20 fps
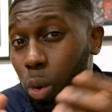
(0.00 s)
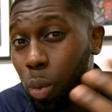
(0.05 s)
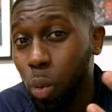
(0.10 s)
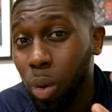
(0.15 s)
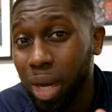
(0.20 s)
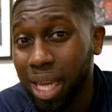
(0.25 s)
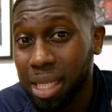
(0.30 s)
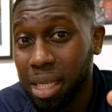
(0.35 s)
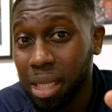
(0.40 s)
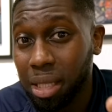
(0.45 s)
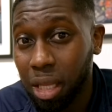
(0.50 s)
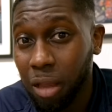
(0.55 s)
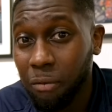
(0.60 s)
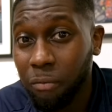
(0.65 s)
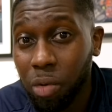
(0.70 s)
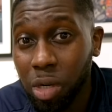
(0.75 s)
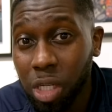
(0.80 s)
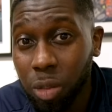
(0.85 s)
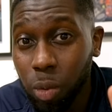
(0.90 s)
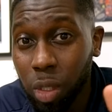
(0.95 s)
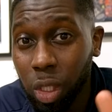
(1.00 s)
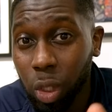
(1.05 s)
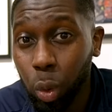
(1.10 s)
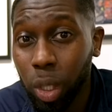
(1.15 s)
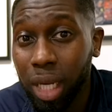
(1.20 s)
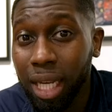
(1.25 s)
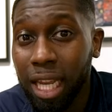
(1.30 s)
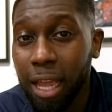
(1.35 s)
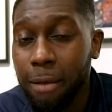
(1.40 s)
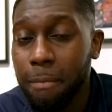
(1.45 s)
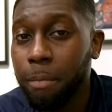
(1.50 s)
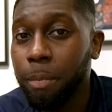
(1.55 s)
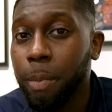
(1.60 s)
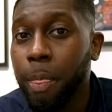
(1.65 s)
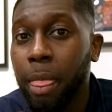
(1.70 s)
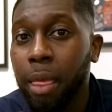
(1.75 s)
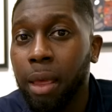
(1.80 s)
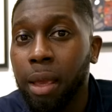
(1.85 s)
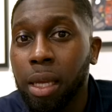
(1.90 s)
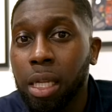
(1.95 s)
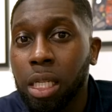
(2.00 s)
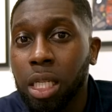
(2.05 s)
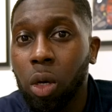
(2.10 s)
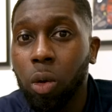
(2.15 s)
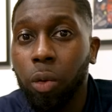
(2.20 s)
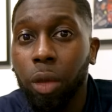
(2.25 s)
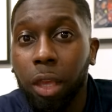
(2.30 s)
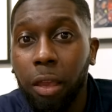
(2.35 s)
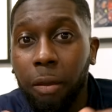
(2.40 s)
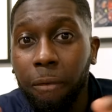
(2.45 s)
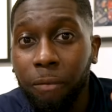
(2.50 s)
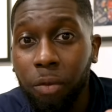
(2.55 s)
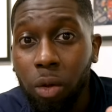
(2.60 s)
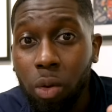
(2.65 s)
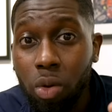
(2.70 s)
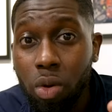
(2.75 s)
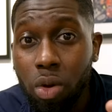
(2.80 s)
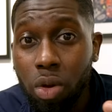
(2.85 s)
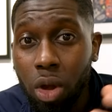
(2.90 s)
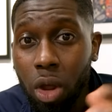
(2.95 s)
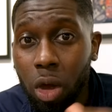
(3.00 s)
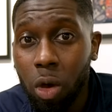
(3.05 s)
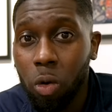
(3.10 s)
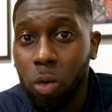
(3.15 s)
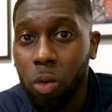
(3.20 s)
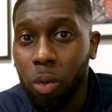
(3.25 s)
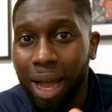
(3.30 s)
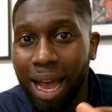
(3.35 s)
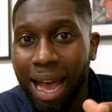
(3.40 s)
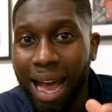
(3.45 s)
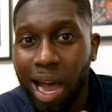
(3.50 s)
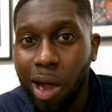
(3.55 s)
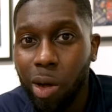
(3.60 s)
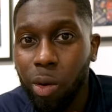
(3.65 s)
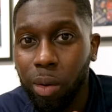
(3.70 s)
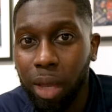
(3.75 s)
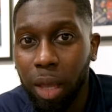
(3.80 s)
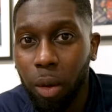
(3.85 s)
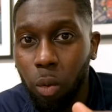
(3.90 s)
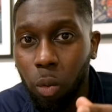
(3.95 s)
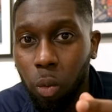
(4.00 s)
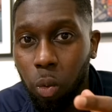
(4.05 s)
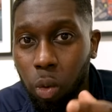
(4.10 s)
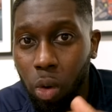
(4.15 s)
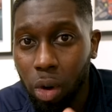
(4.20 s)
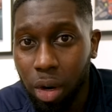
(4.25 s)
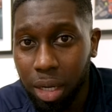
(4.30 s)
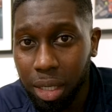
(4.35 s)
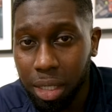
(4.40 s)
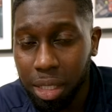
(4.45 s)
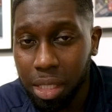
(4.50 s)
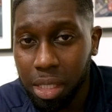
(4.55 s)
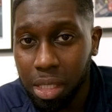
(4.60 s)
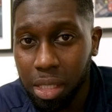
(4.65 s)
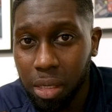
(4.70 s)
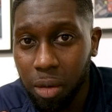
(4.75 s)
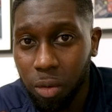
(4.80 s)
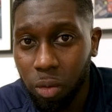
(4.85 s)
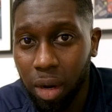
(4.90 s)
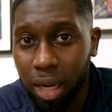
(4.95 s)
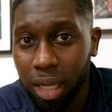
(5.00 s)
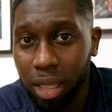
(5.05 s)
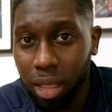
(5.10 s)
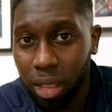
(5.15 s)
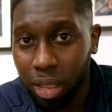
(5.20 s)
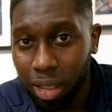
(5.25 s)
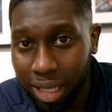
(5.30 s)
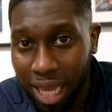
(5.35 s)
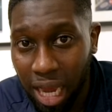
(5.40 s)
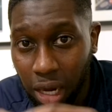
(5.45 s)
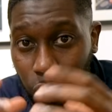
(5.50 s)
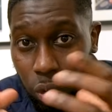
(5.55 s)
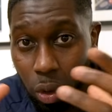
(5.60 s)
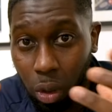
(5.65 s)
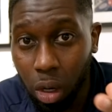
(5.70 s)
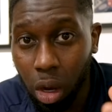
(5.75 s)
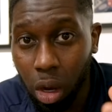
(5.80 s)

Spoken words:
What is the difference between them? So if you know how it works, right, the actual